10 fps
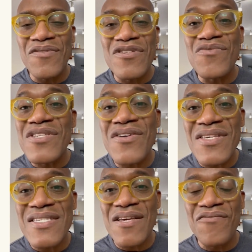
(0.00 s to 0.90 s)
those
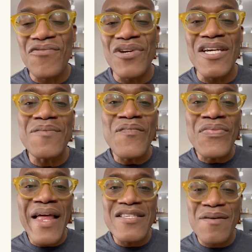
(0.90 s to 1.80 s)
resources are free
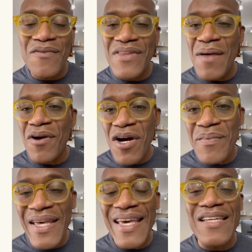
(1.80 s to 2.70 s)
and some of them are
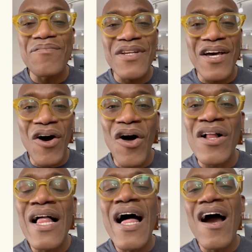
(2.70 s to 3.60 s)
paid, but they
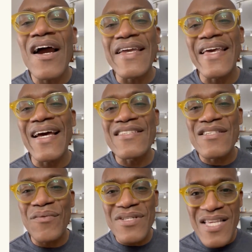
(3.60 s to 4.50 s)
all are geared
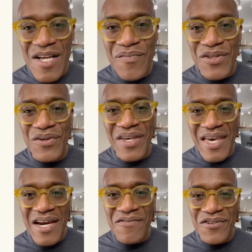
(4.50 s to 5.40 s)
towards helping you
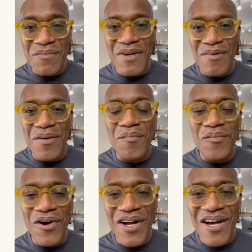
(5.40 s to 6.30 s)
care for your baby
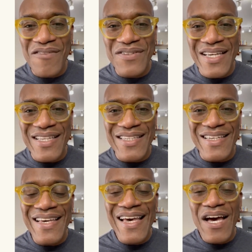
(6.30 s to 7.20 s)
more
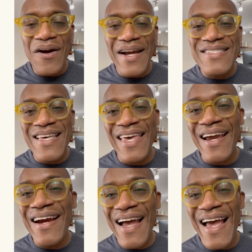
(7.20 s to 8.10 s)
confidently. All right, take
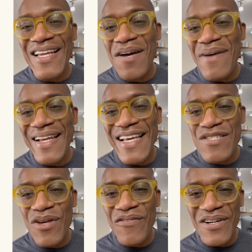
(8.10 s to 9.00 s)
care and come back next
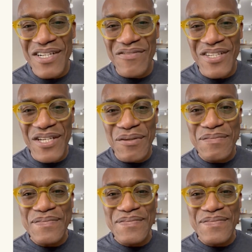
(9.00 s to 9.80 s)
week for another video.